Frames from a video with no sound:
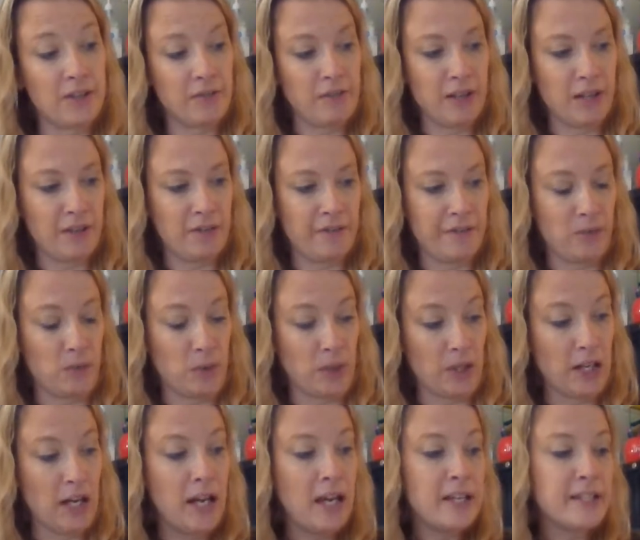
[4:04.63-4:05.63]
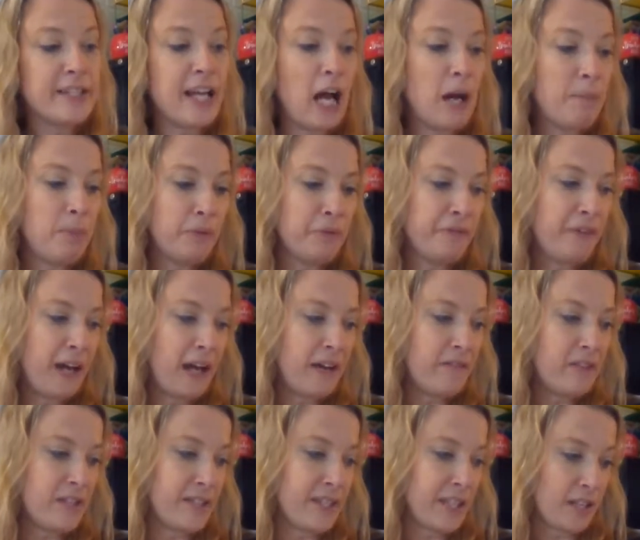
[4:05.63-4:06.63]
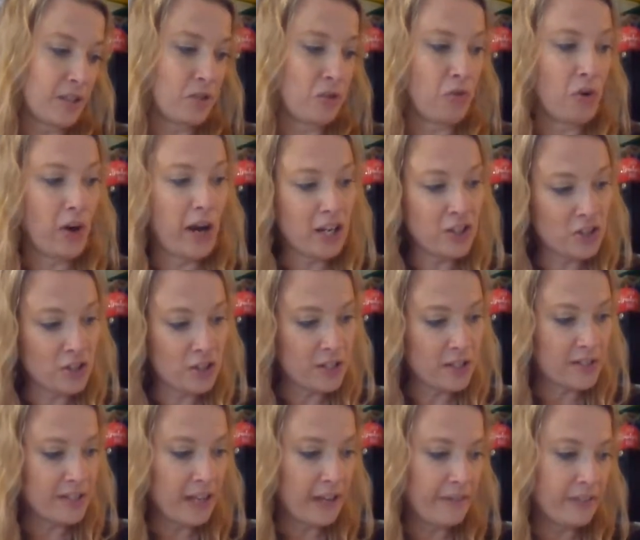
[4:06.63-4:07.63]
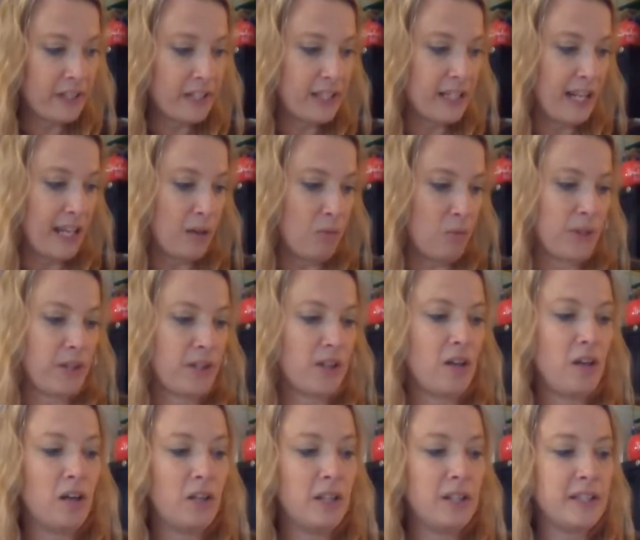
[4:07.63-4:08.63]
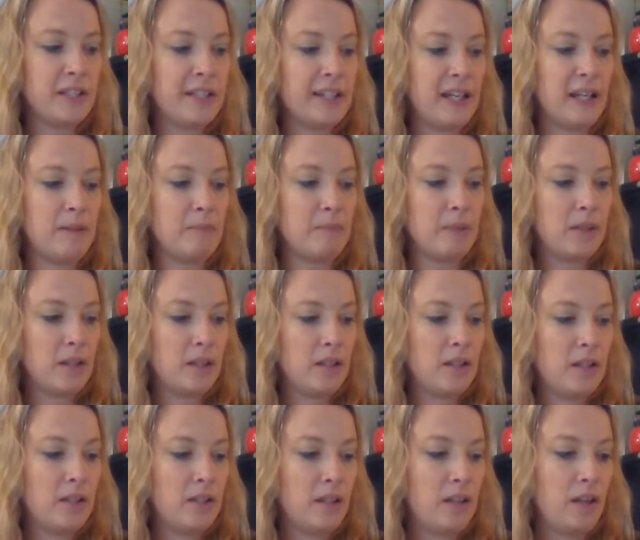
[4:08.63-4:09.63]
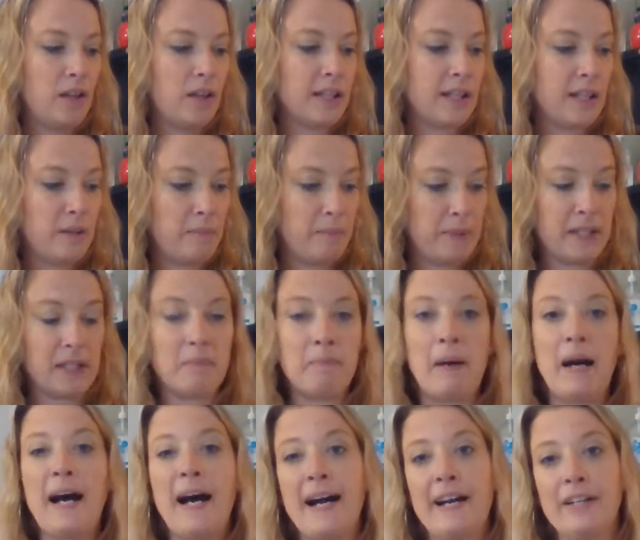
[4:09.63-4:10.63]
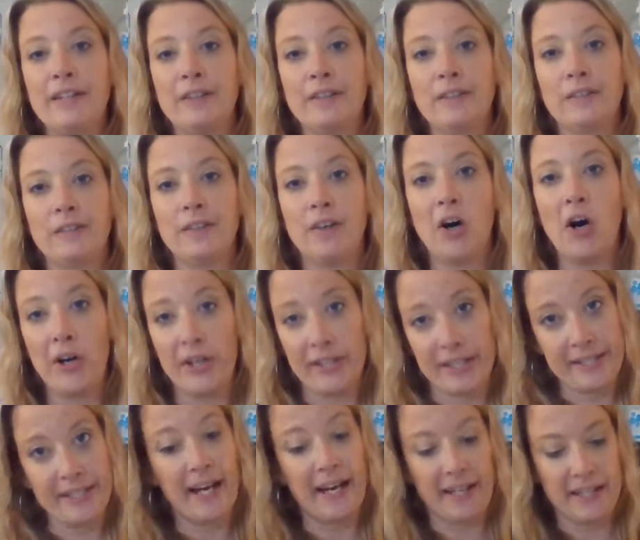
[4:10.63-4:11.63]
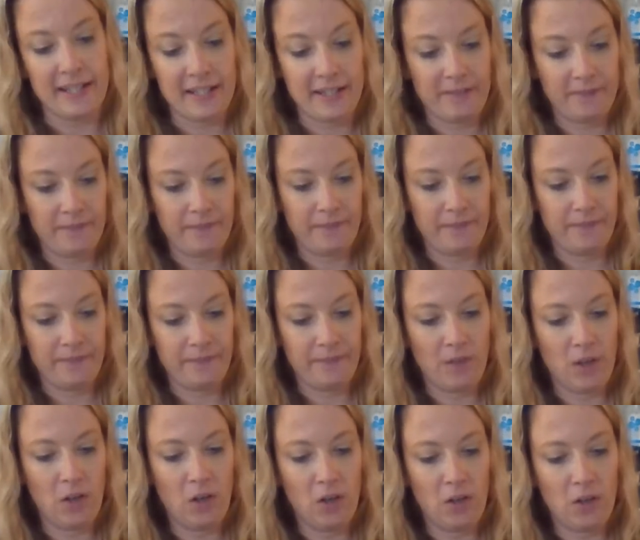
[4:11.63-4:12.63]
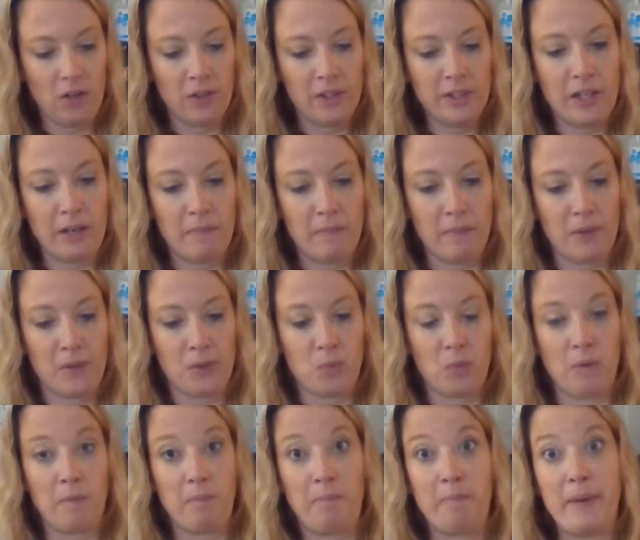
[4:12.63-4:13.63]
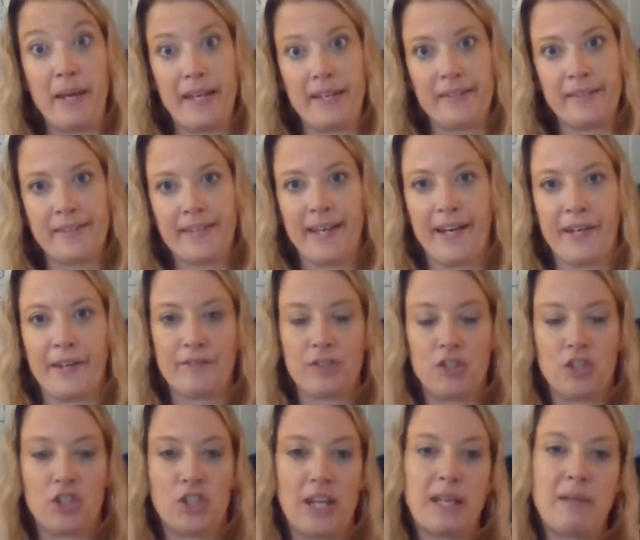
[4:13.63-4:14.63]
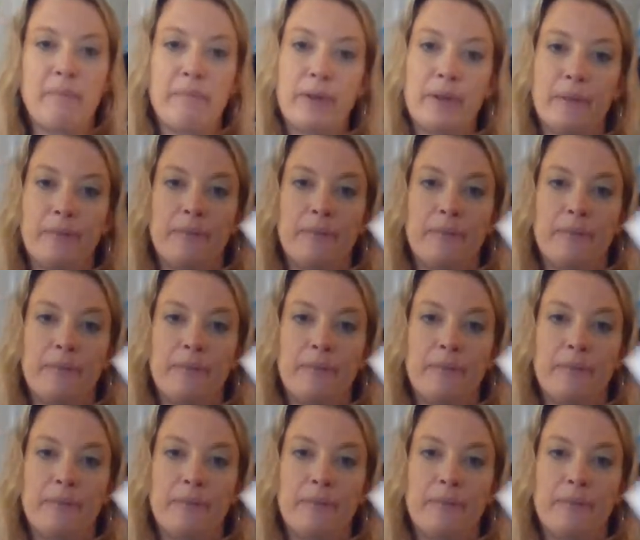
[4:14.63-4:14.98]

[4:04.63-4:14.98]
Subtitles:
3 and 4, toppled 5 and 6, who crashed into 7 and 8, where they all ended up in a big pile on 9. All the numbers were bent out of shape.